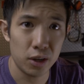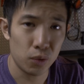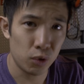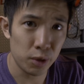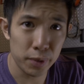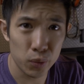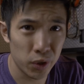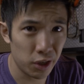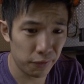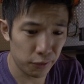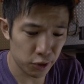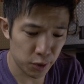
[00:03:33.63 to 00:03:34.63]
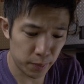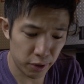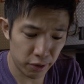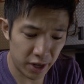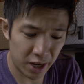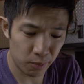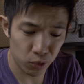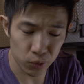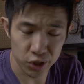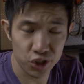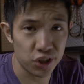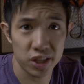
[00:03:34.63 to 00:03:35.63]
Wouldn't it be weird if your spirit animal
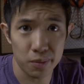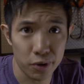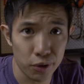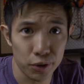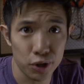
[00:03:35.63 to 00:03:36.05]
was just some other